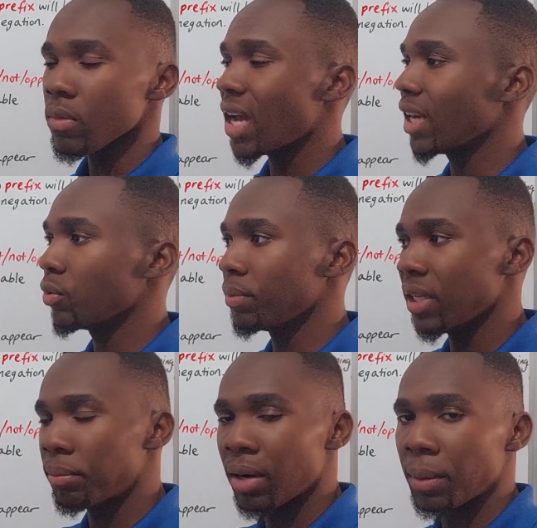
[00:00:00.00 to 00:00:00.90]
and it would be
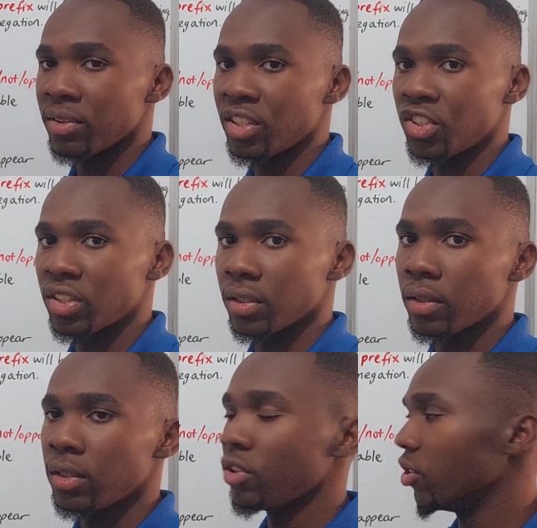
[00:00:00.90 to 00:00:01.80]
a preposition,
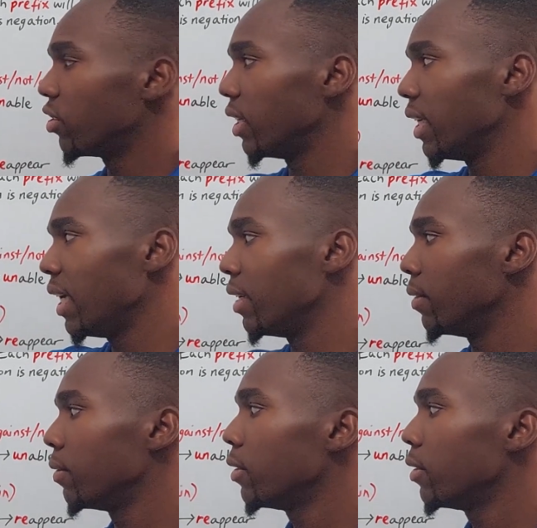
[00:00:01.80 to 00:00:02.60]
just like in.